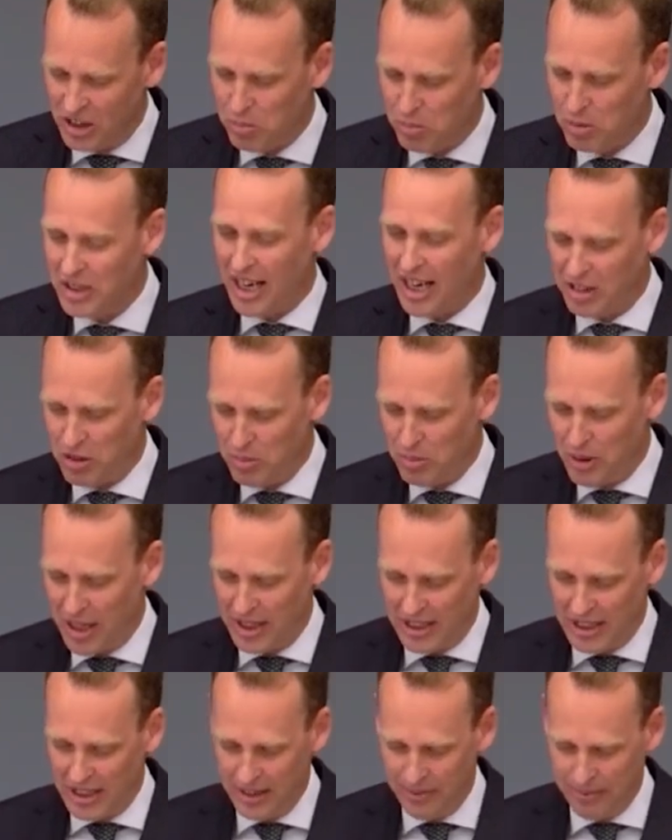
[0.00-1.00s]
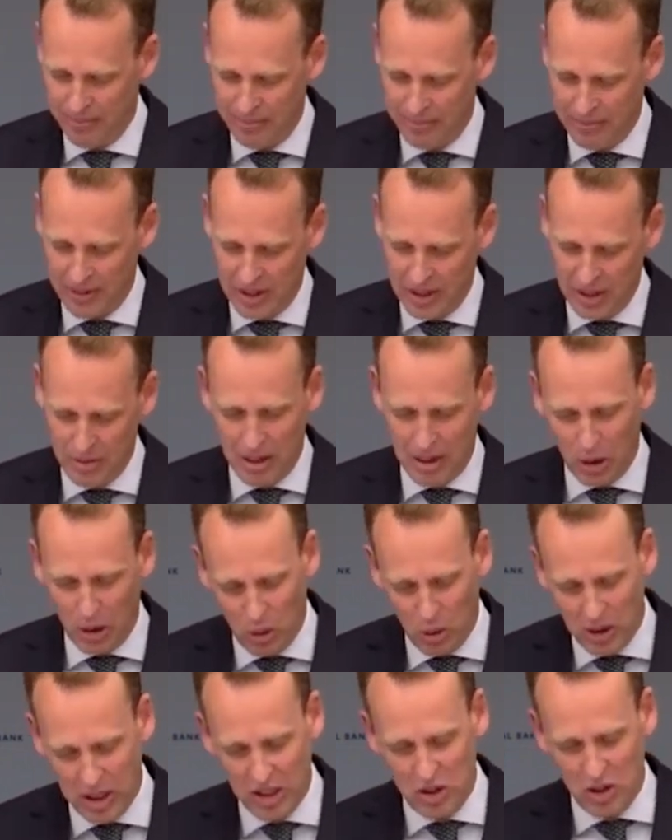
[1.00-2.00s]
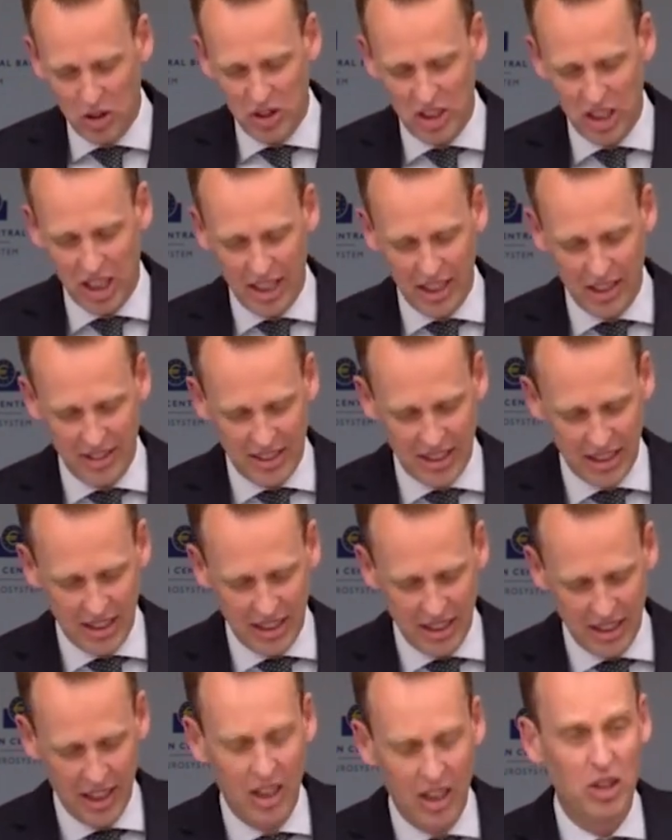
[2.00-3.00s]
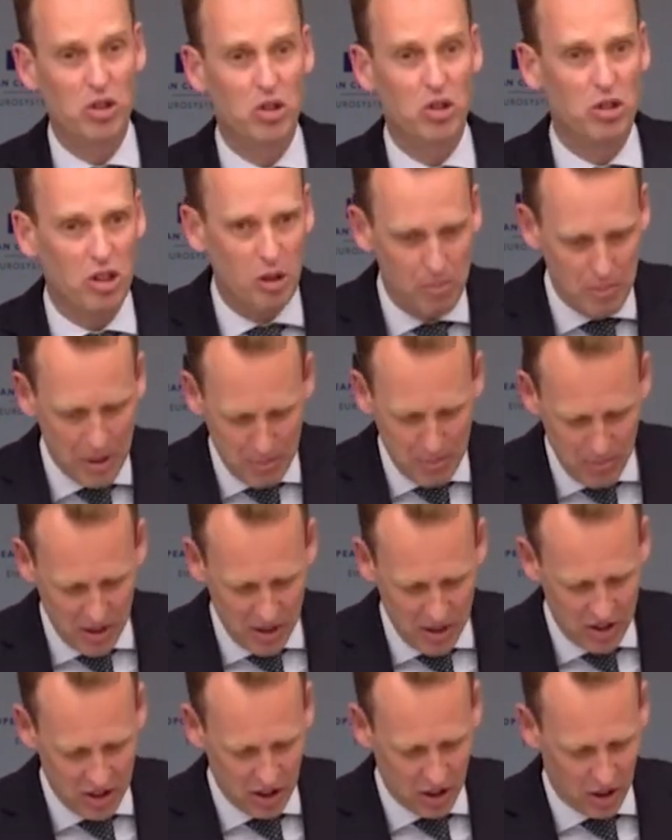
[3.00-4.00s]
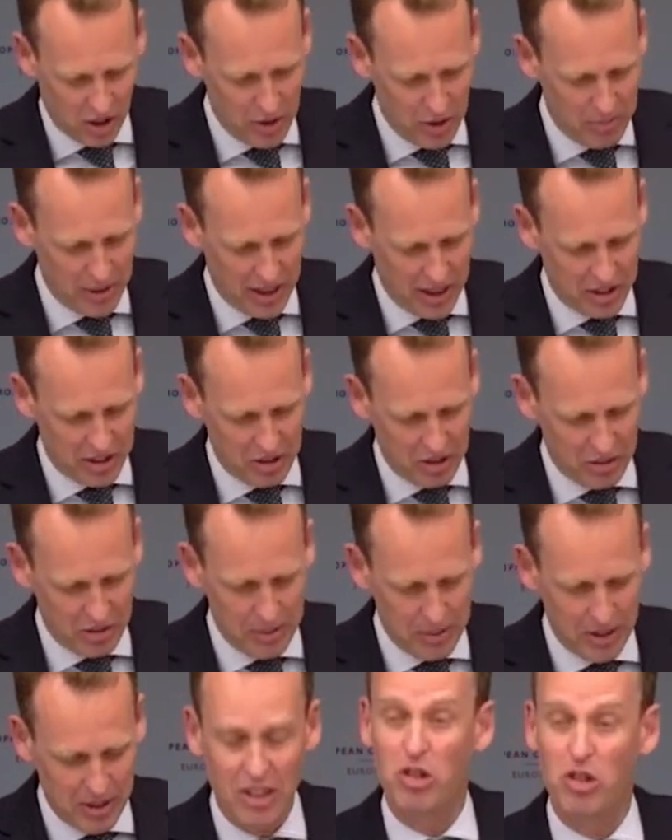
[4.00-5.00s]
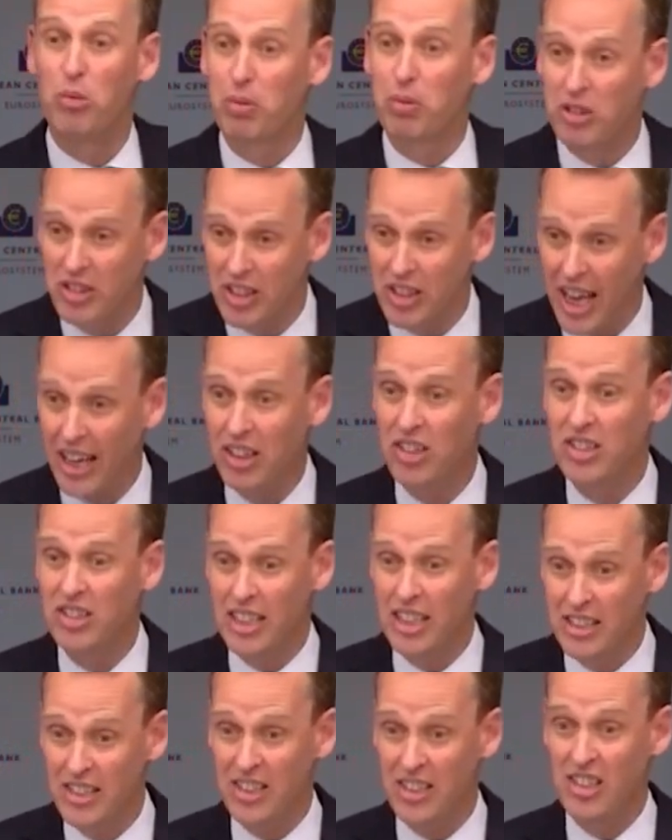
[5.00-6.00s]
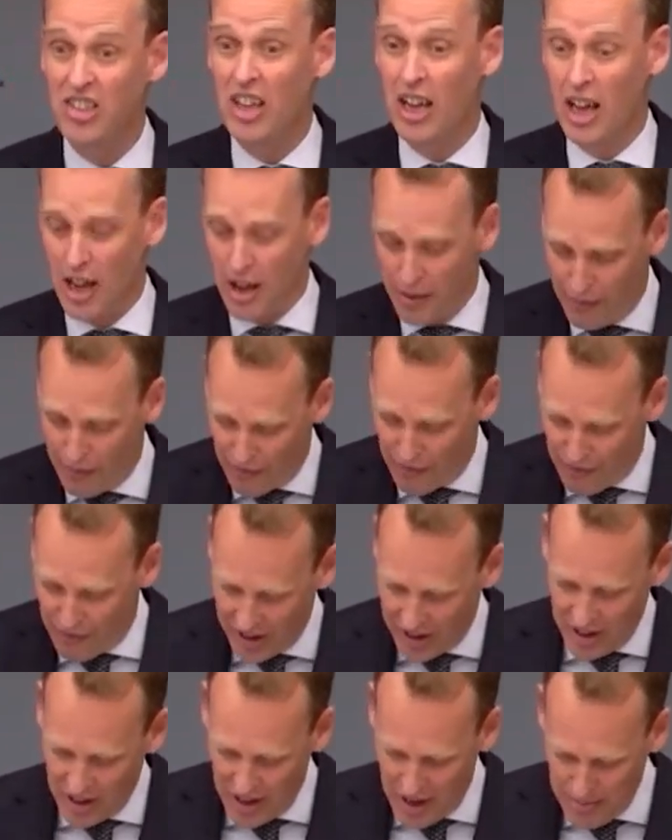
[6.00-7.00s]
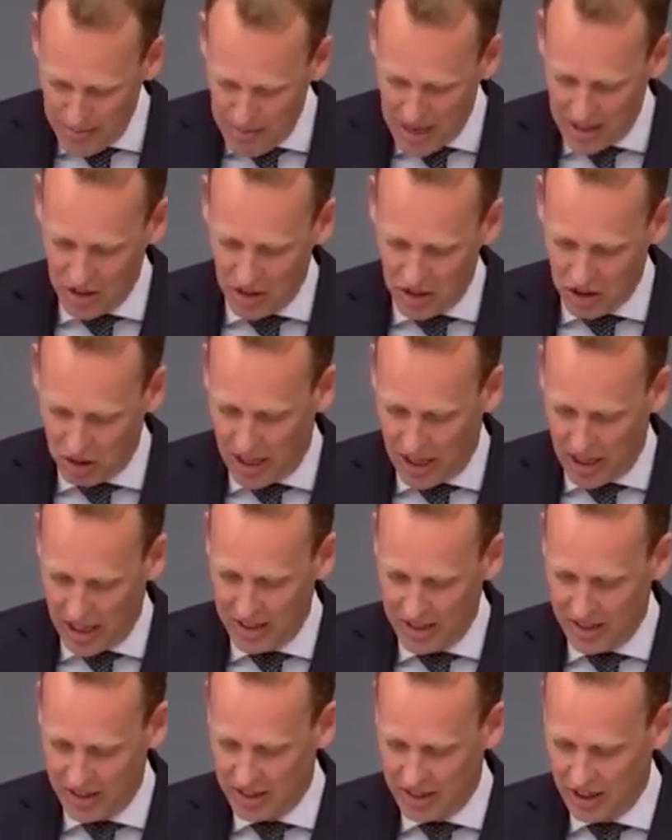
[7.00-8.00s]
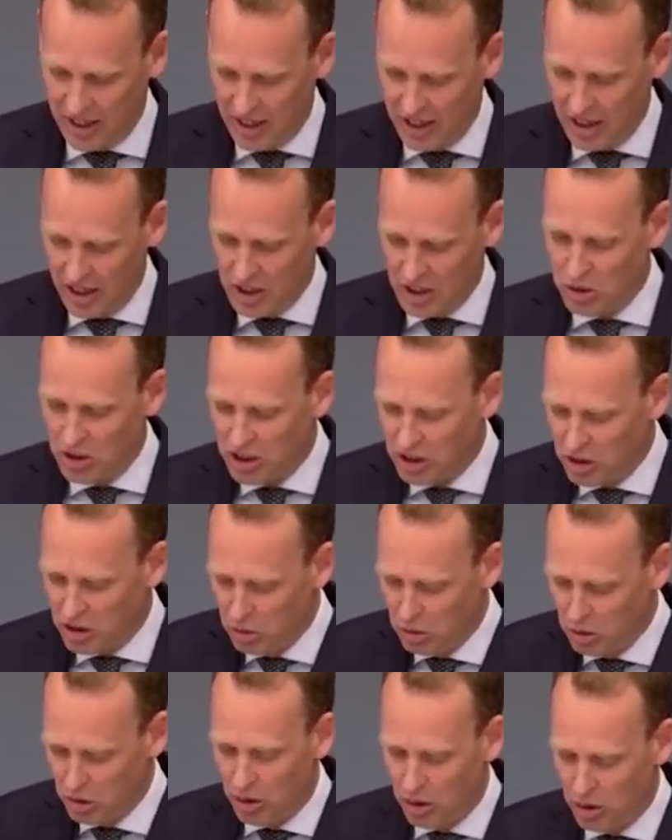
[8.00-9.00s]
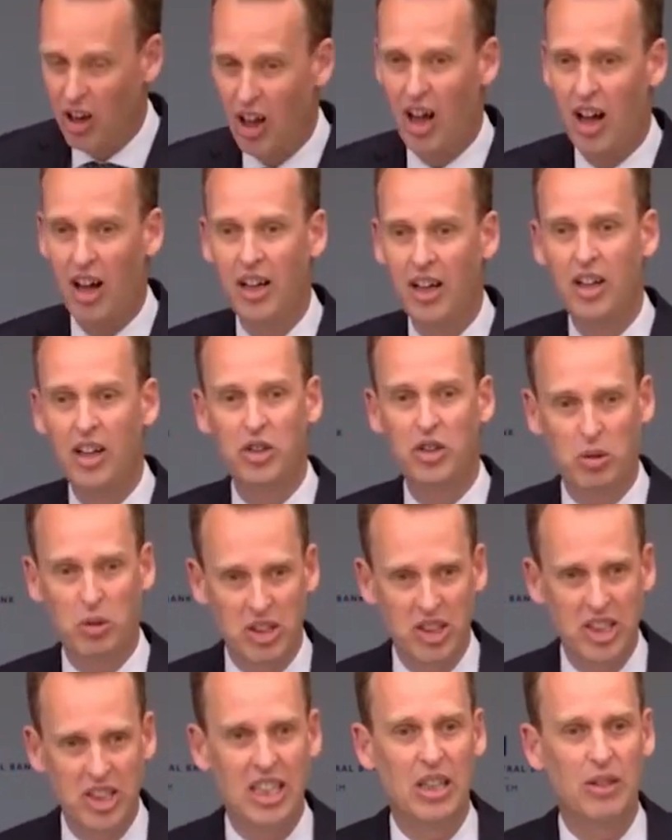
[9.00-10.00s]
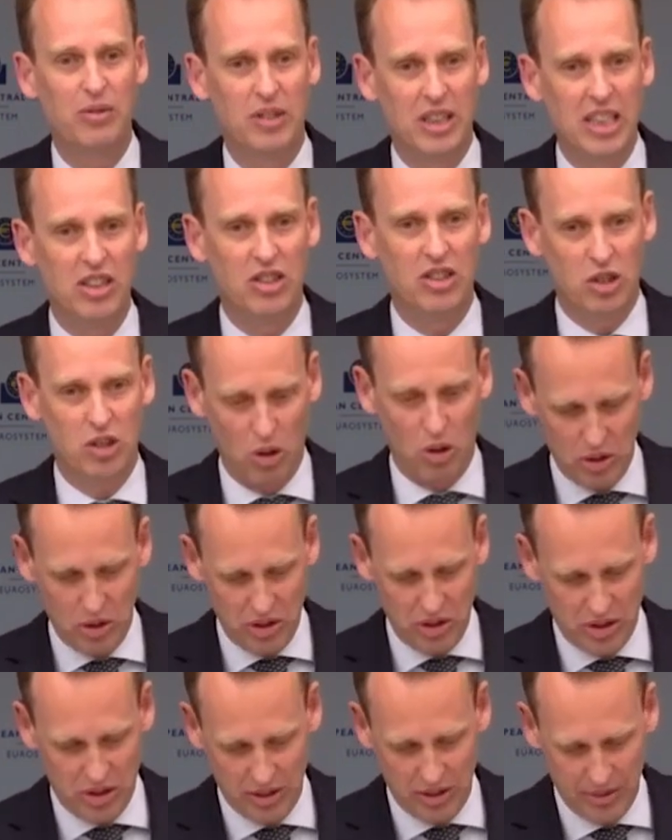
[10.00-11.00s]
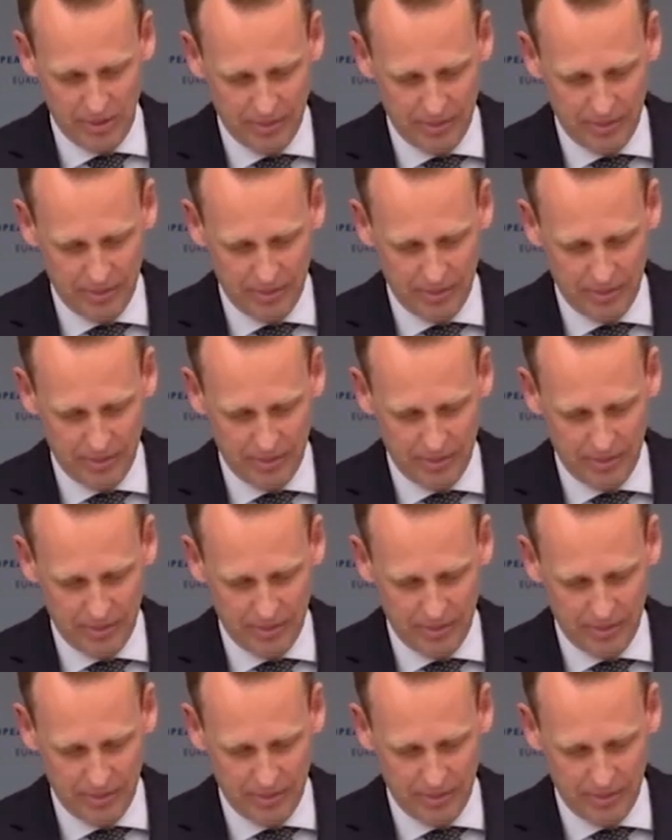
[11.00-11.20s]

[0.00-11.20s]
to protect humanity by holding society to the commitments of the Paris Agreement and to protect citizens' fundamental rights using the rule of law to achieve these goals.